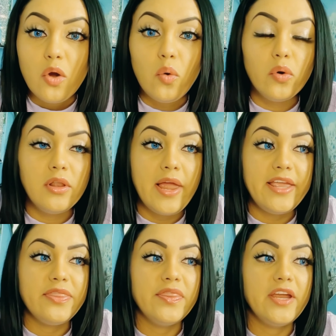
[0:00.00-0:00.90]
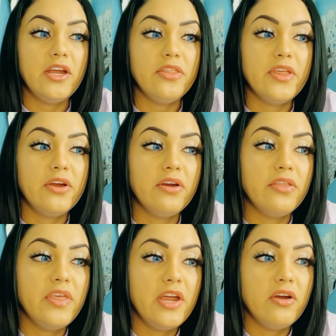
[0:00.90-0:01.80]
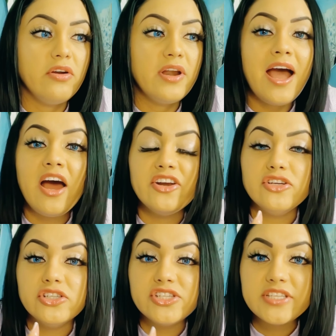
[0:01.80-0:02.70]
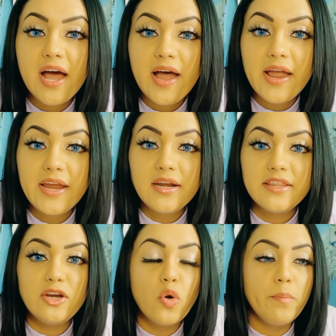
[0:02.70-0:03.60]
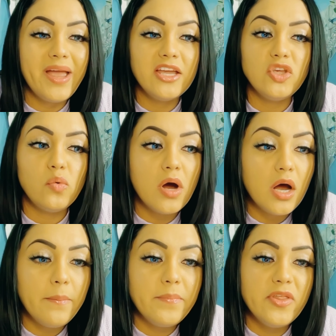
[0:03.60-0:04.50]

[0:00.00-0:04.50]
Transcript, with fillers: or like they they they're not on your side they don't back you up